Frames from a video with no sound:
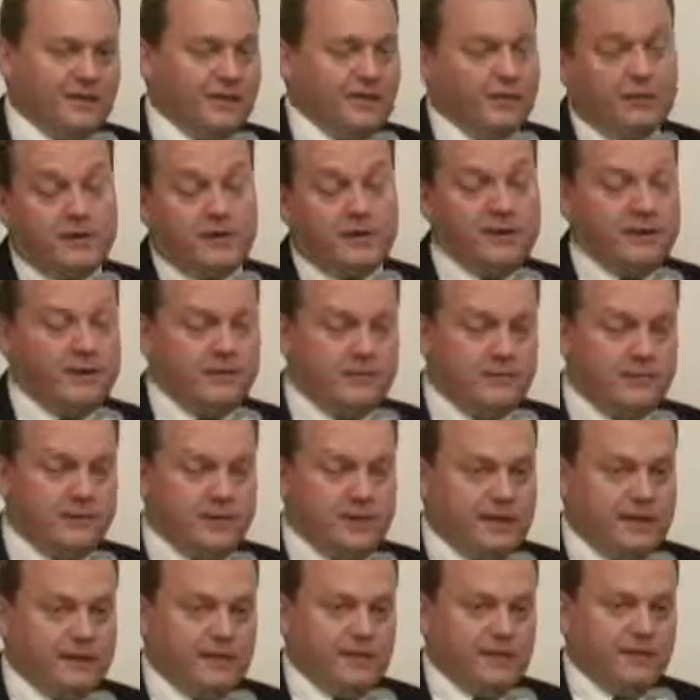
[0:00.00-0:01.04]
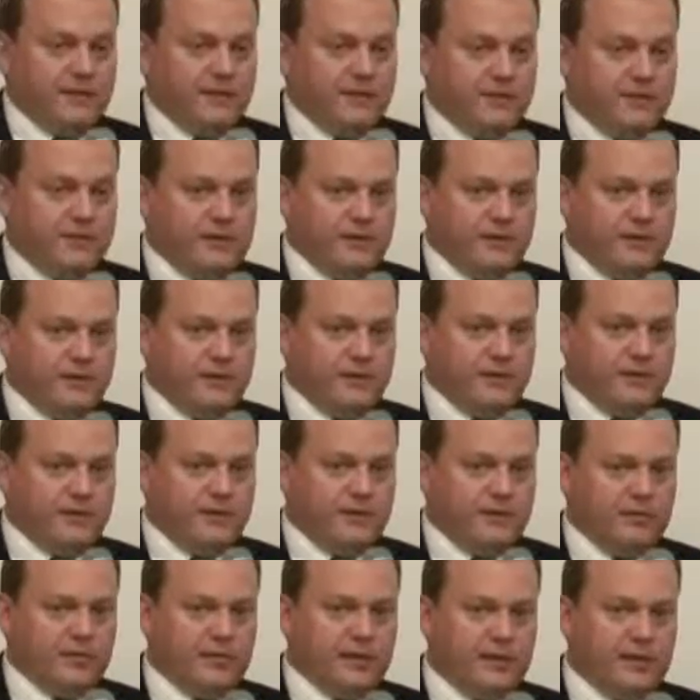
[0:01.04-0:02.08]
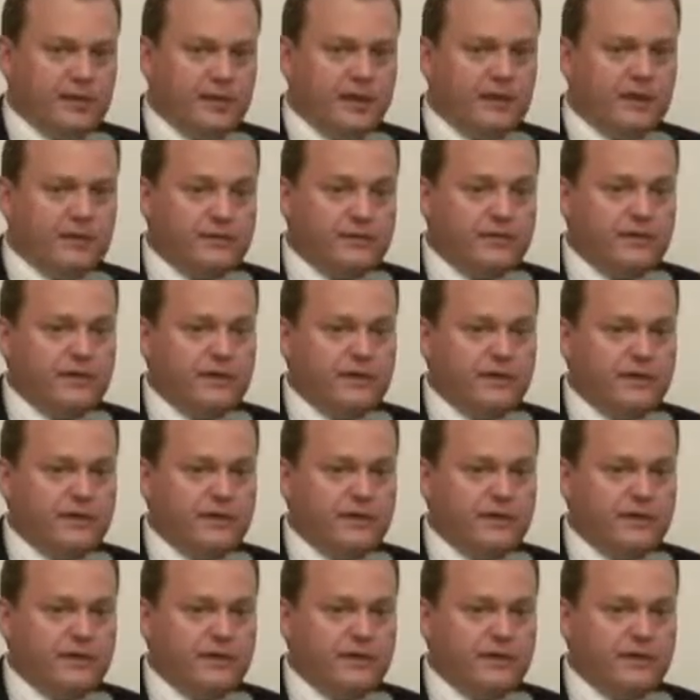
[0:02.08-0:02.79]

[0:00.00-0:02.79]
Because right now they simply can't.